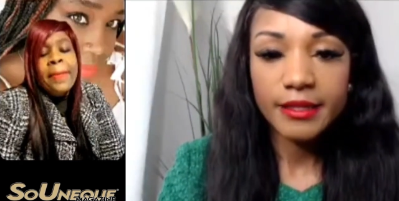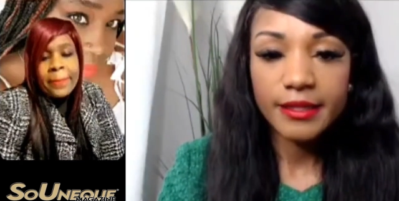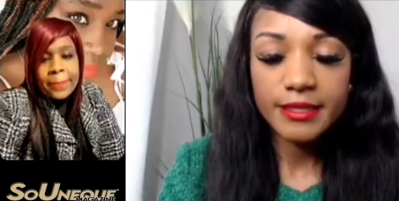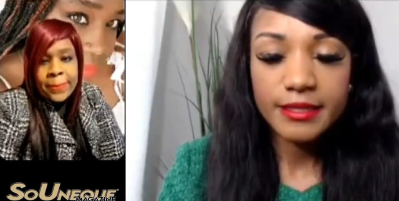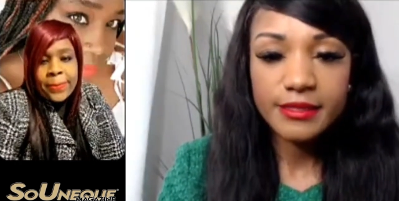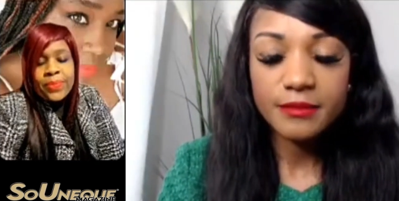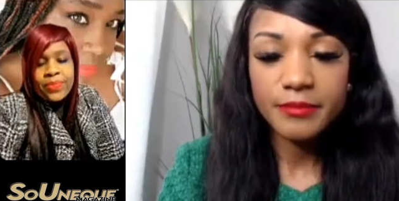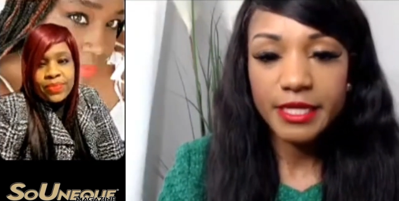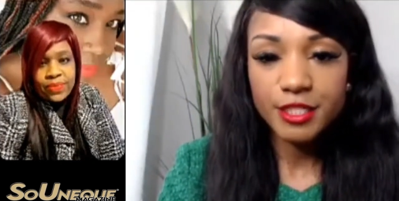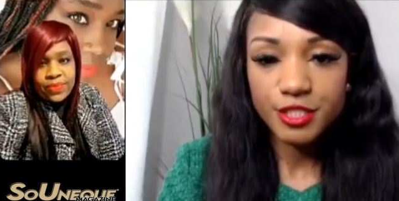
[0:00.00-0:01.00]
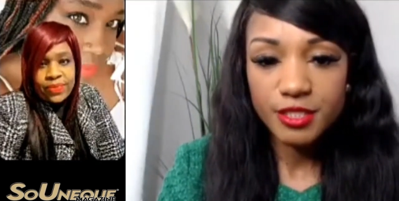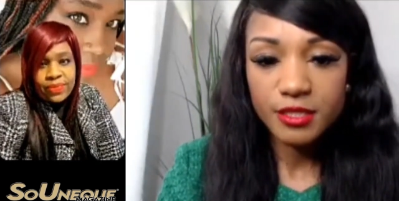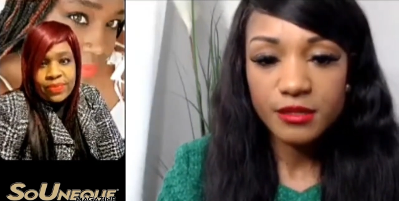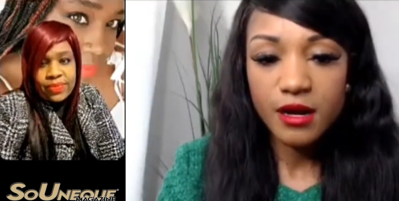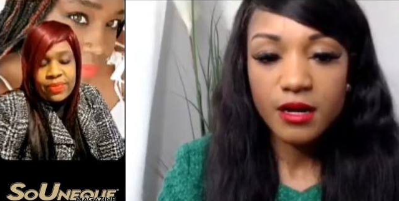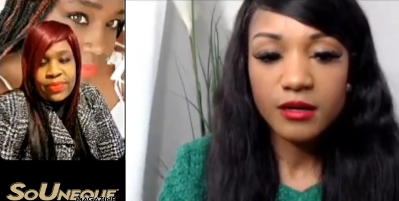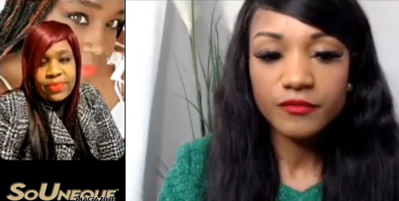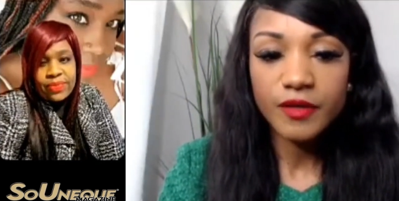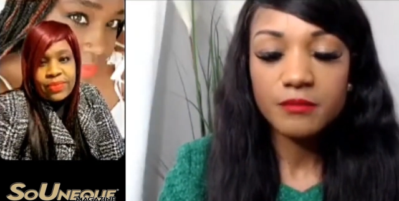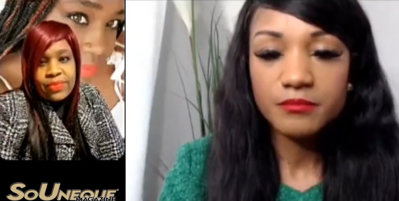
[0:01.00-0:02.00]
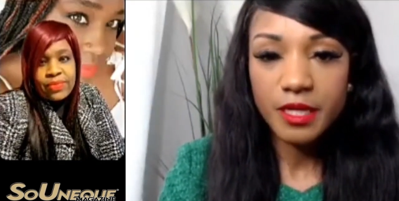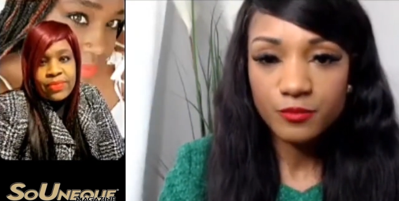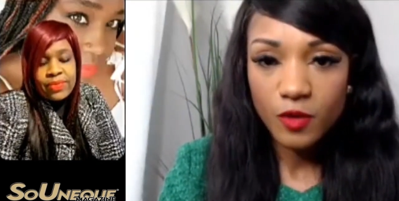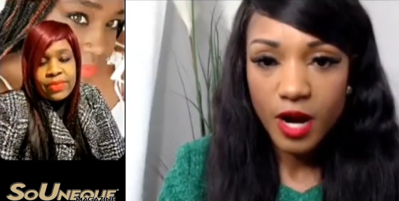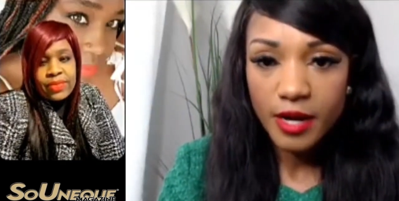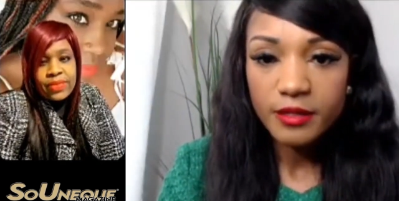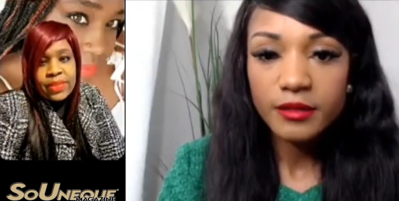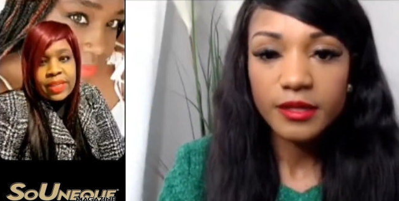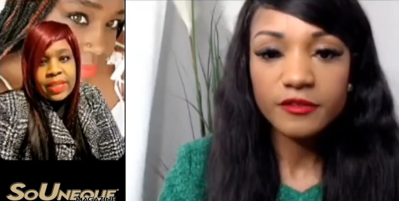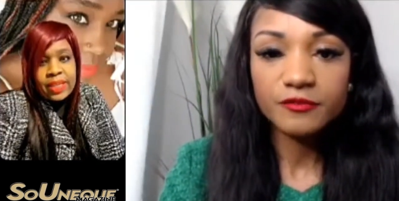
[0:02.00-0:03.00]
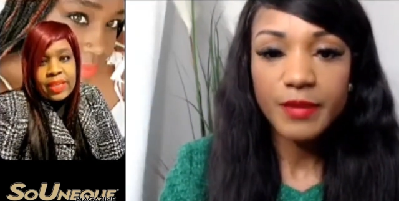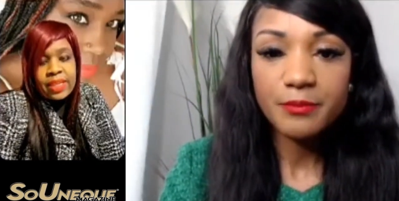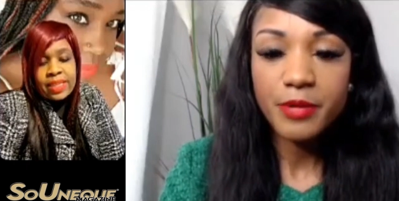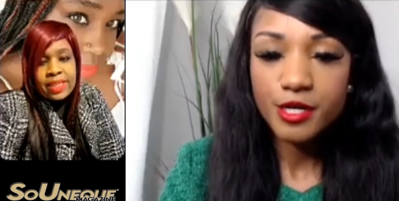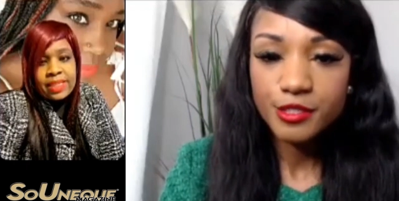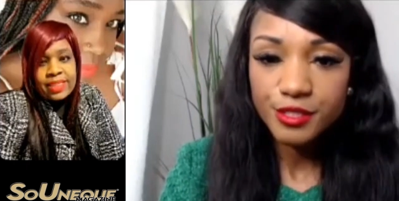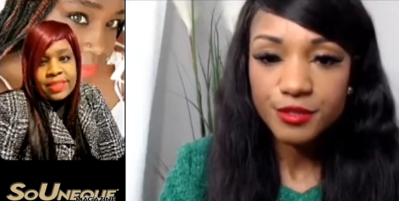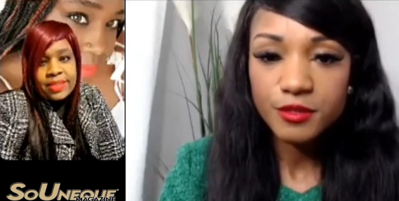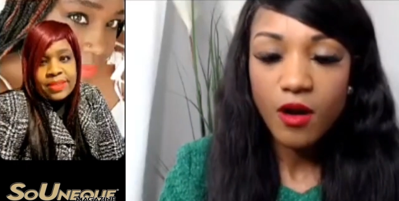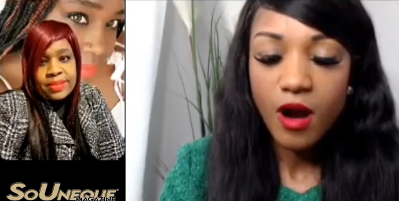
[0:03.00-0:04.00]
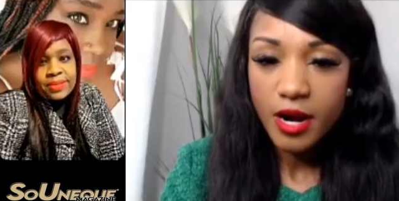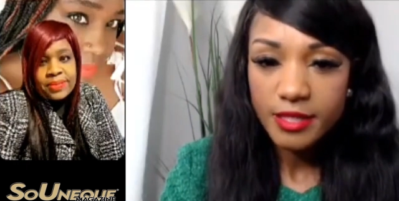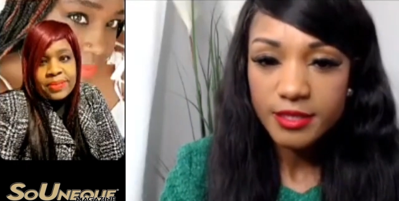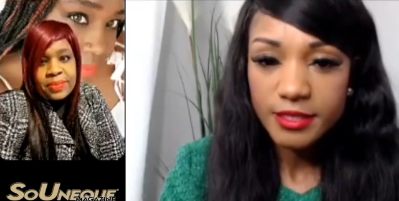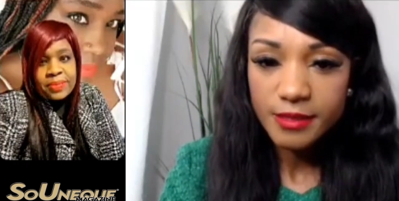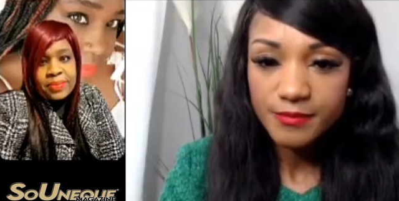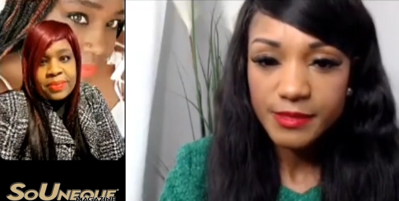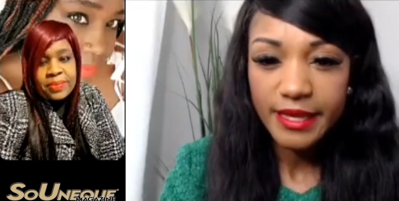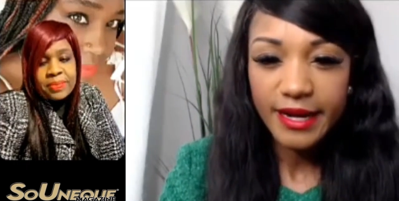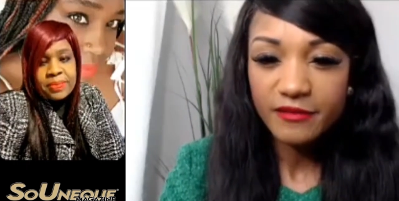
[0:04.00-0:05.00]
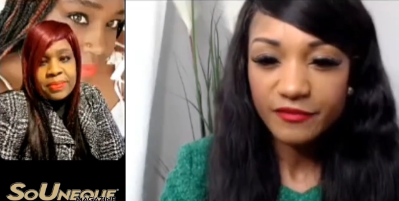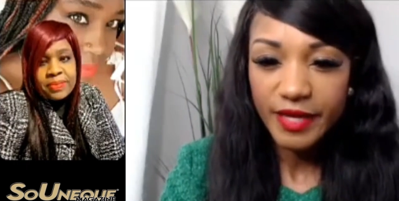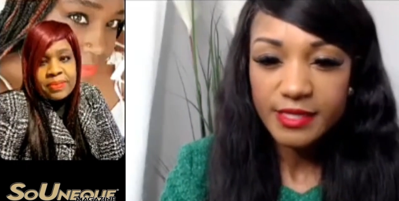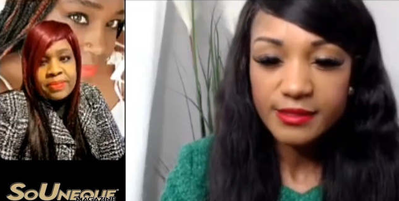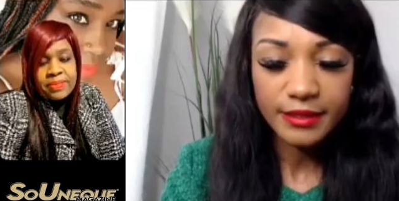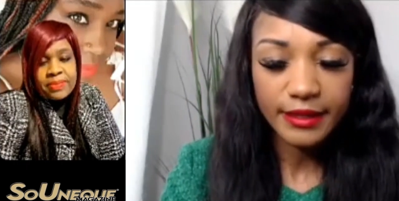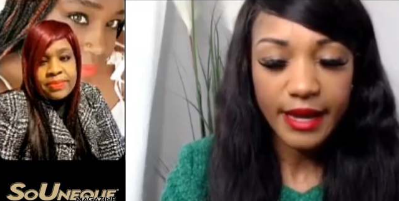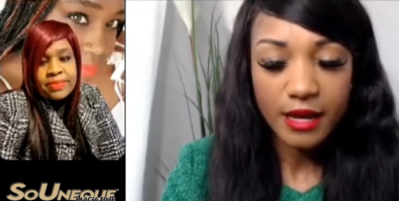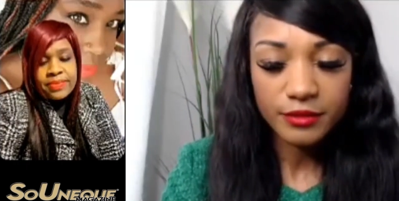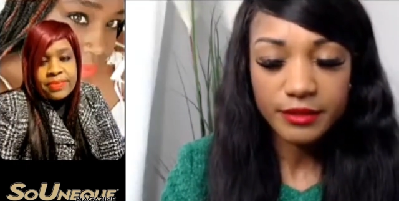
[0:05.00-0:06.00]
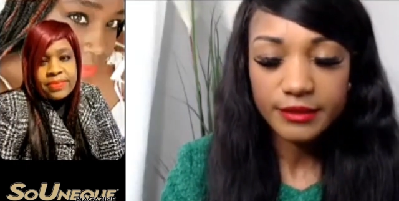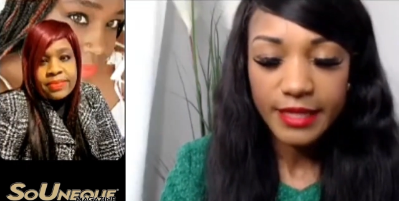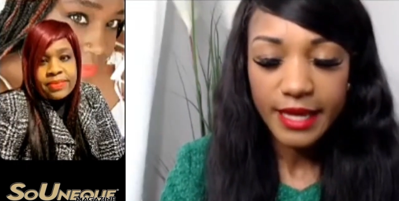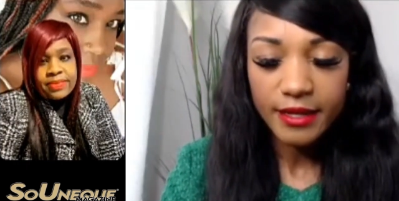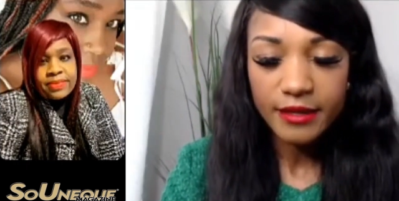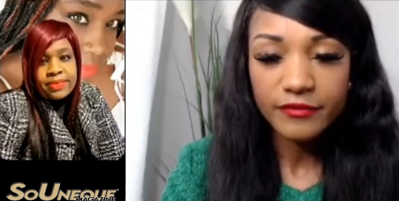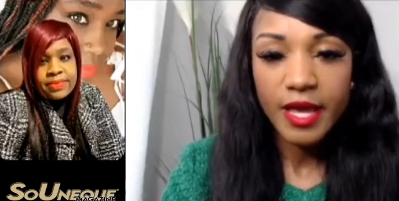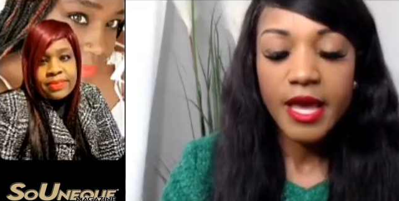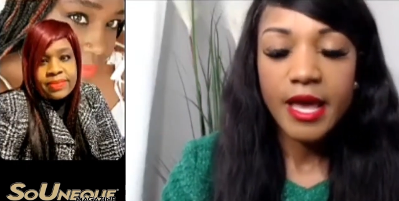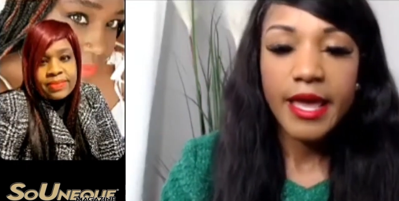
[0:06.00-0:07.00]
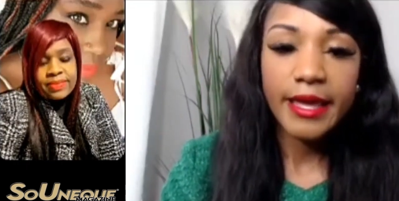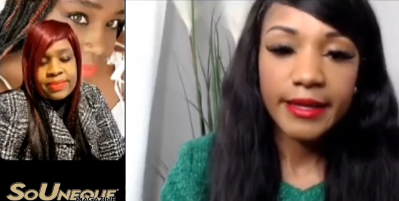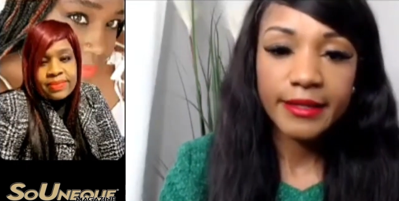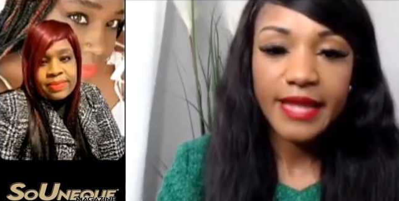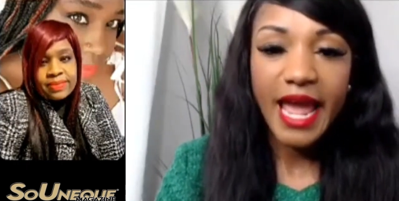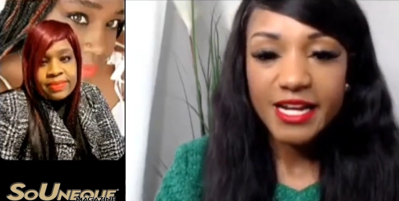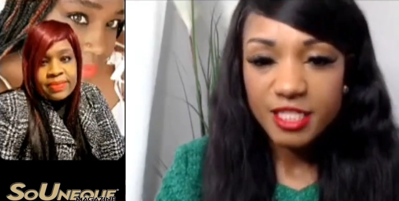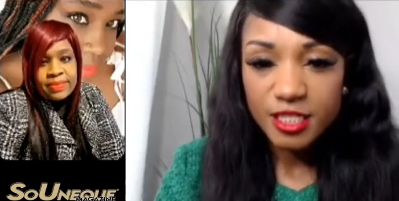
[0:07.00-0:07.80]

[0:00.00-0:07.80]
Speaker 1: It is a mixture of a memoir of my personal hardships that I faced and encountered in life, and